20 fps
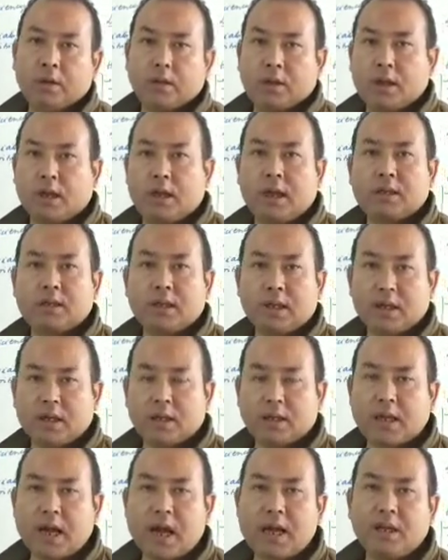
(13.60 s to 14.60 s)
Okay, let's
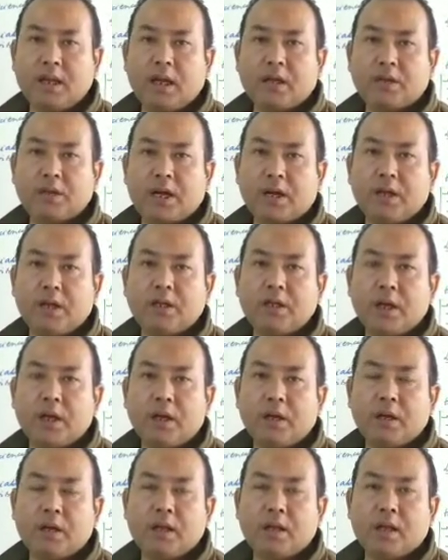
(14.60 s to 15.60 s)
understand their
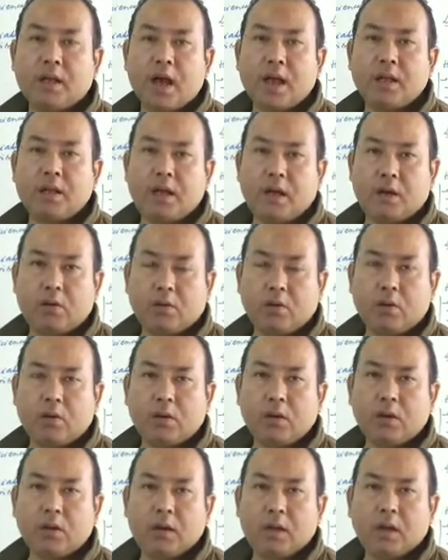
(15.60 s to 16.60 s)
secretion and their
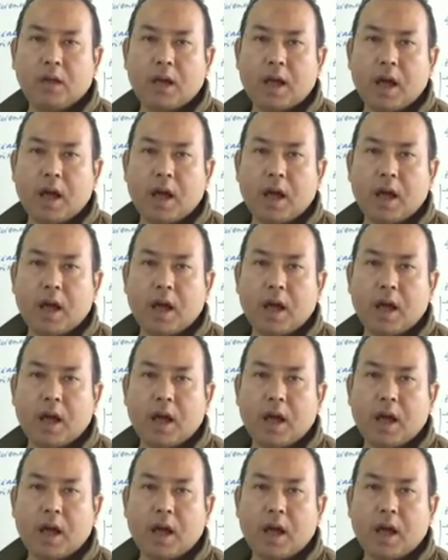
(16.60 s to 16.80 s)
role